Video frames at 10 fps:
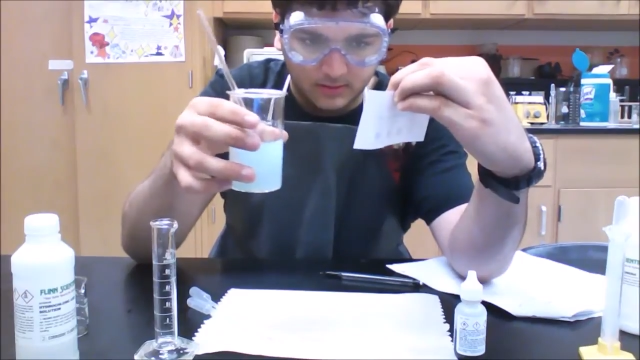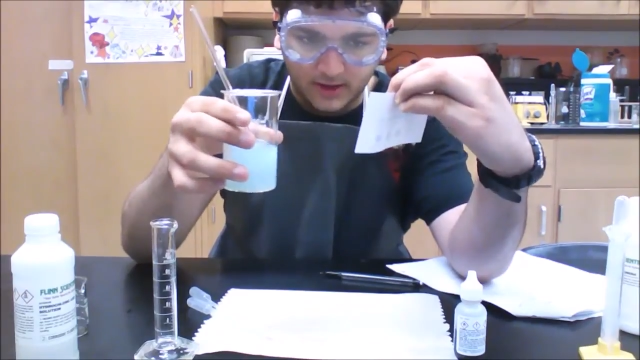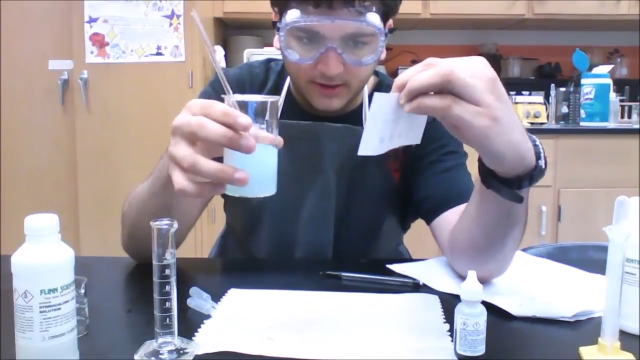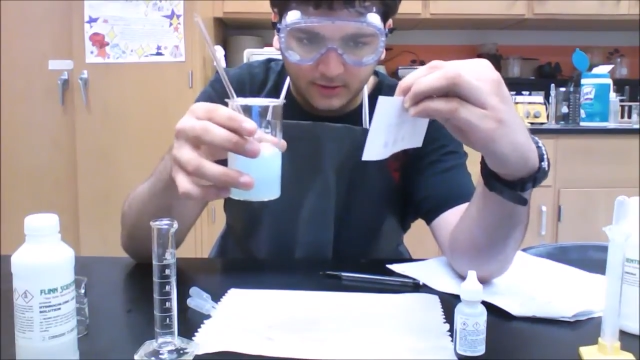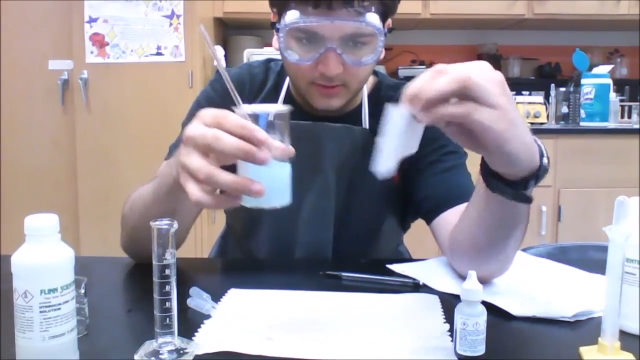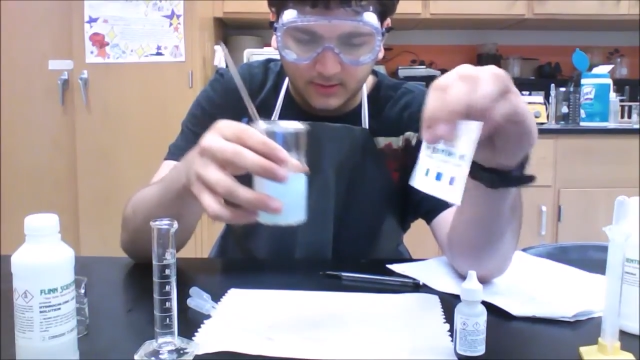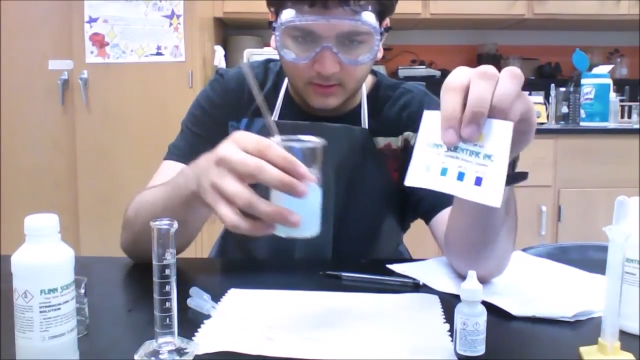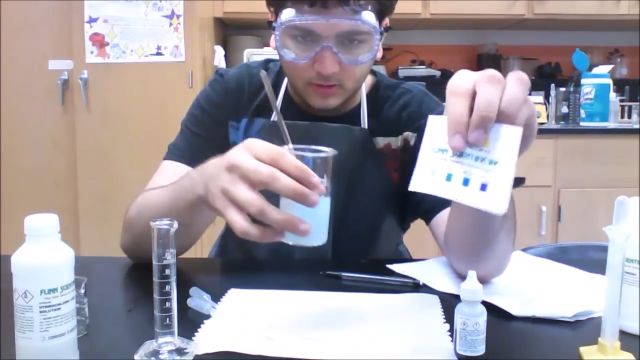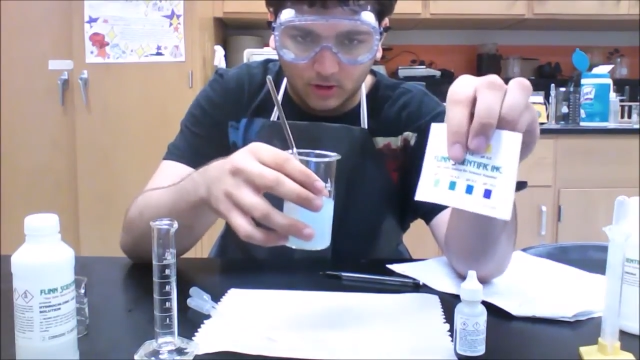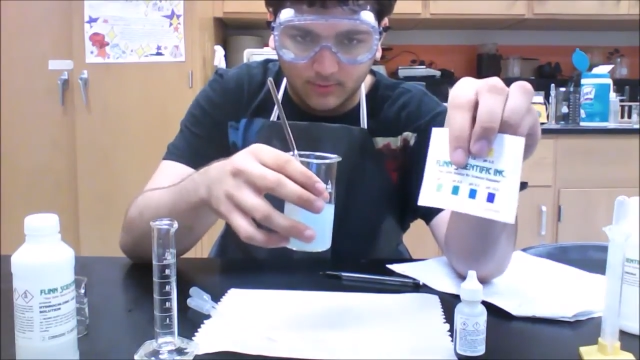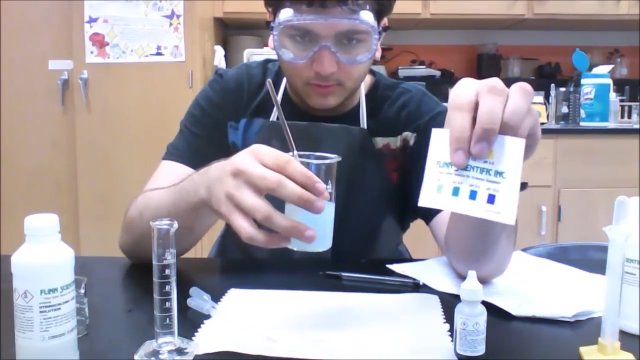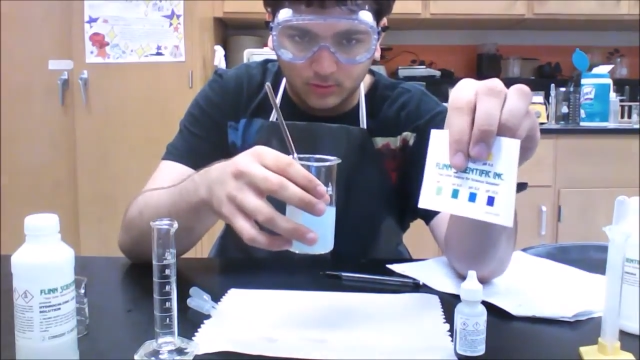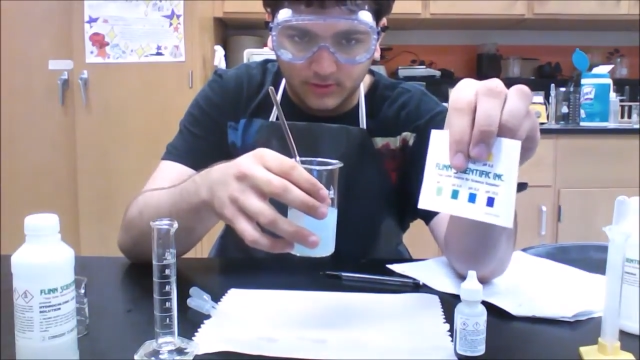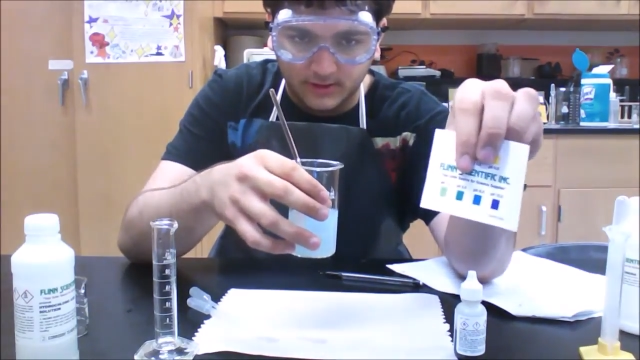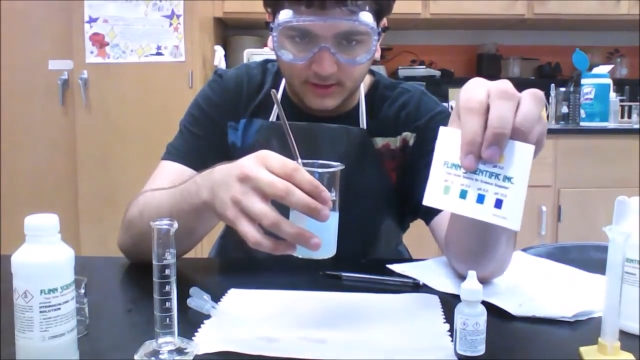lighter than the dark
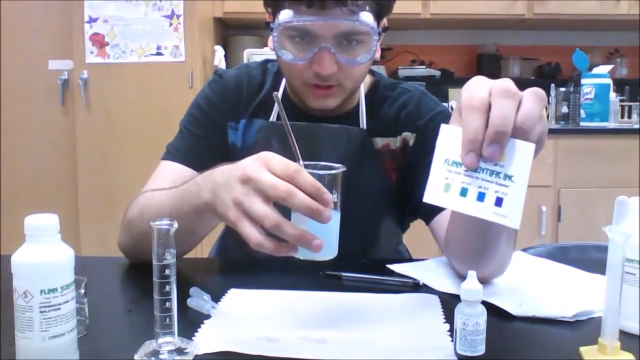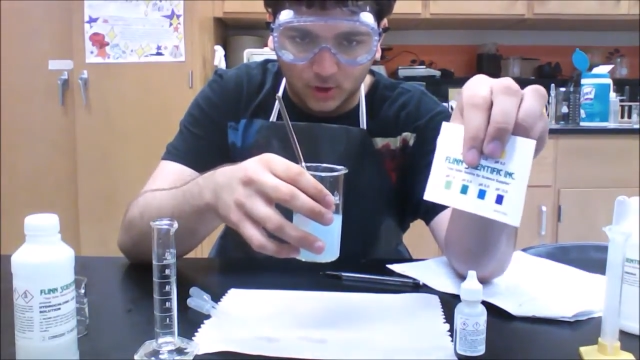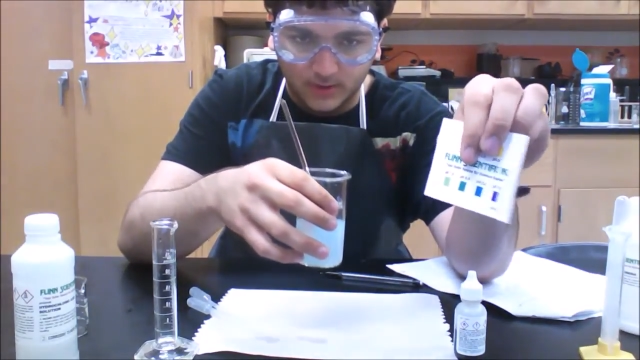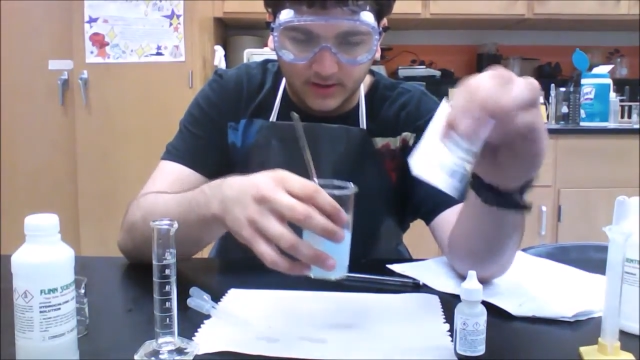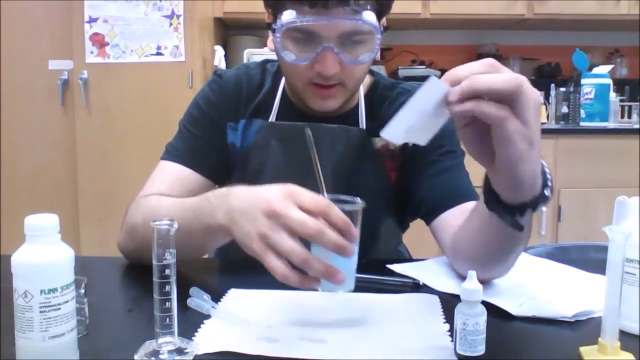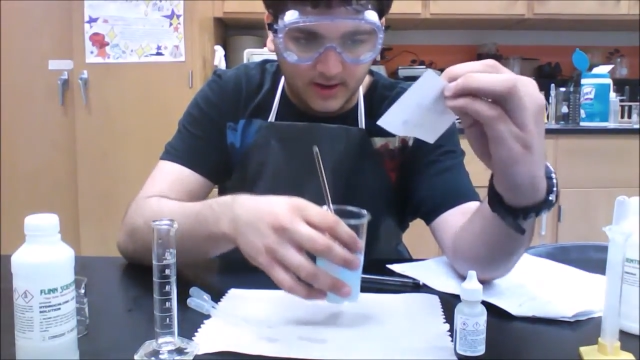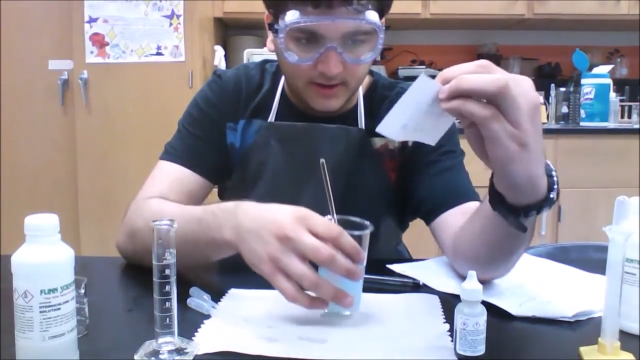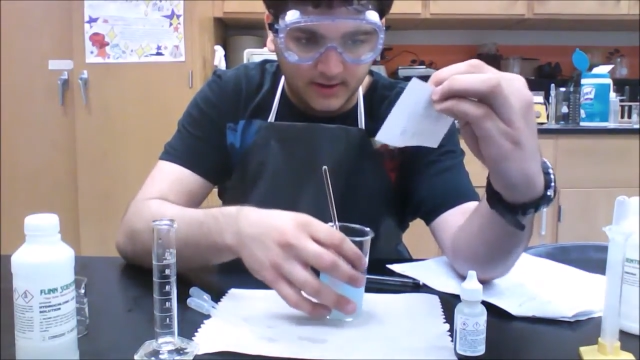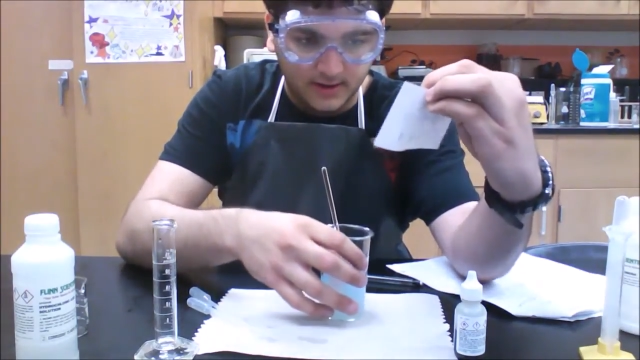blue that they show at 9,